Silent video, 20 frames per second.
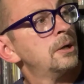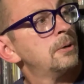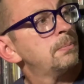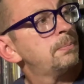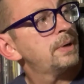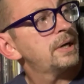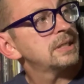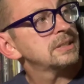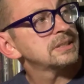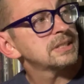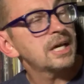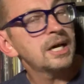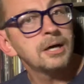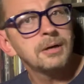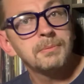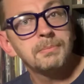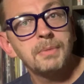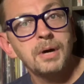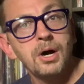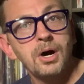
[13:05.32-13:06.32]
but
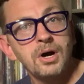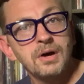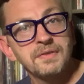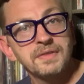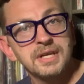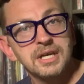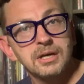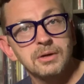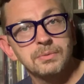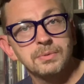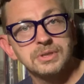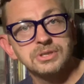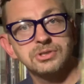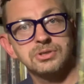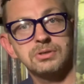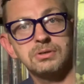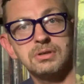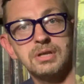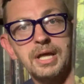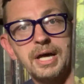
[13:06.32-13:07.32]
on the
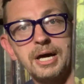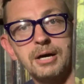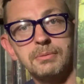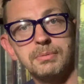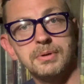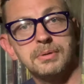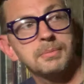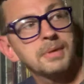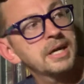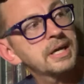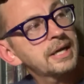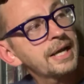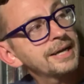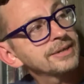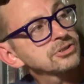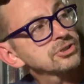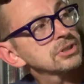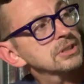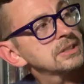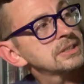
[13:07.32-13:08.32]
original album, it
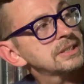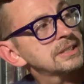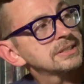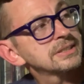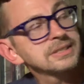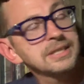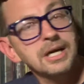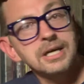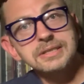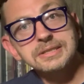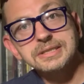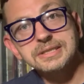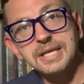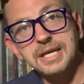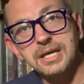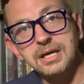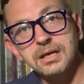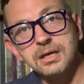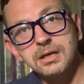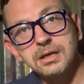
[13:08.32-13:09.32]
actually does not
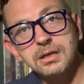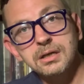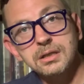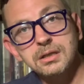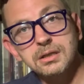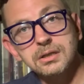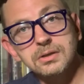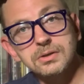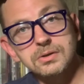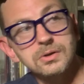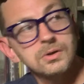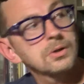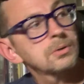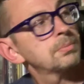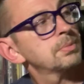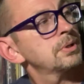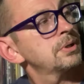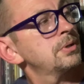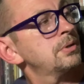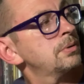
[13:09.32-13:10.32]
say Little Girl
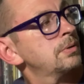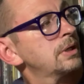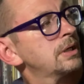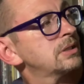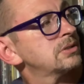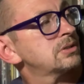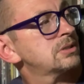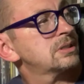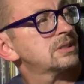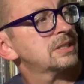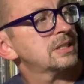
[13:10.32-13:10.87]
Blue. It just